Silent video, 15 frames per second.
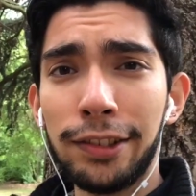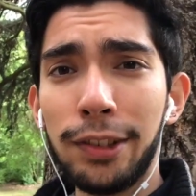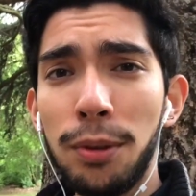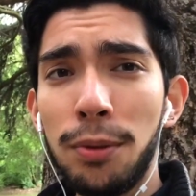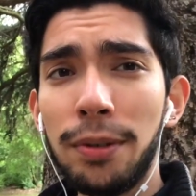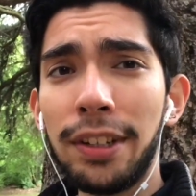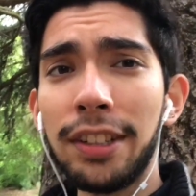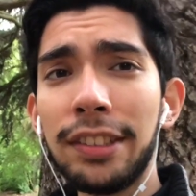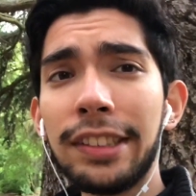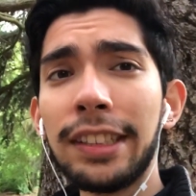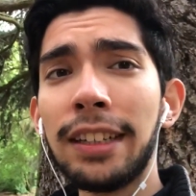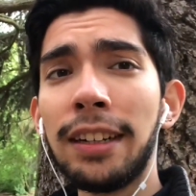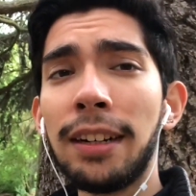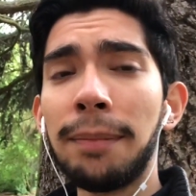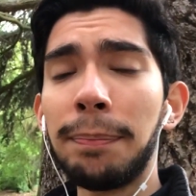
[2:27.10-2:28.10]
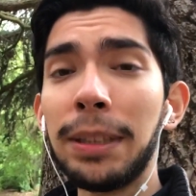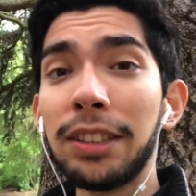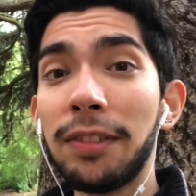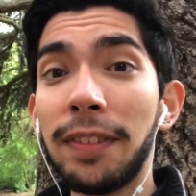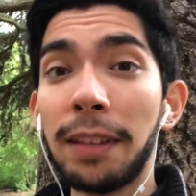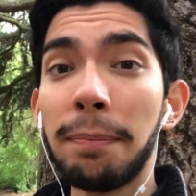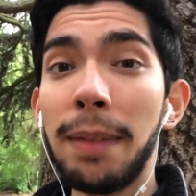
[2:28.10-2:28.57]
So here's a piece
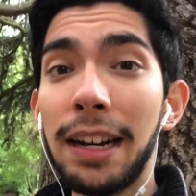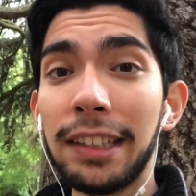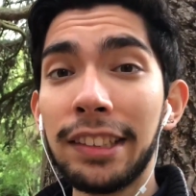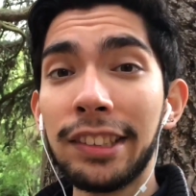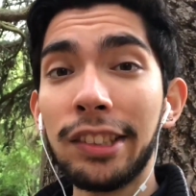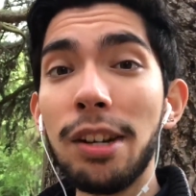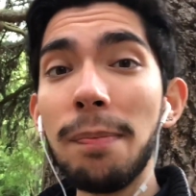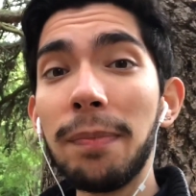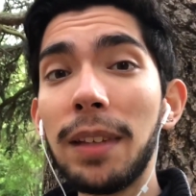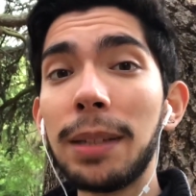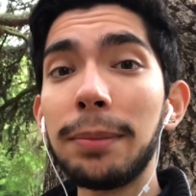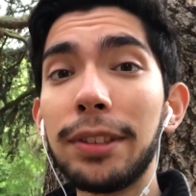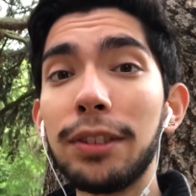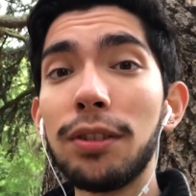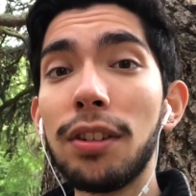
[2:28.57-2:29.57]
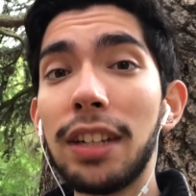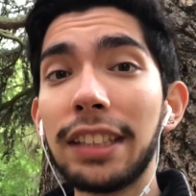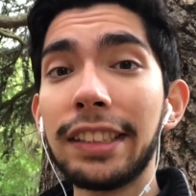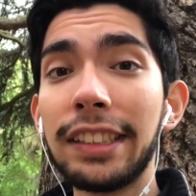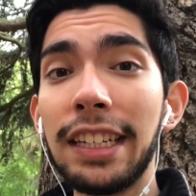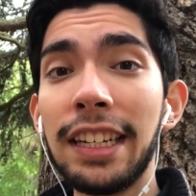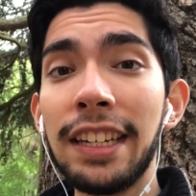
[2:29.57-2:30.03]
of advice. Sometimes you gotta
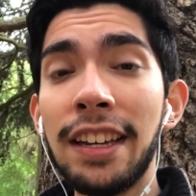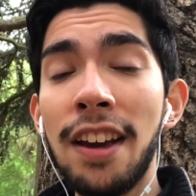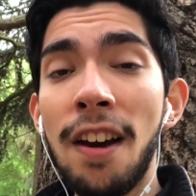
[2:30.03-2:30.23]
say,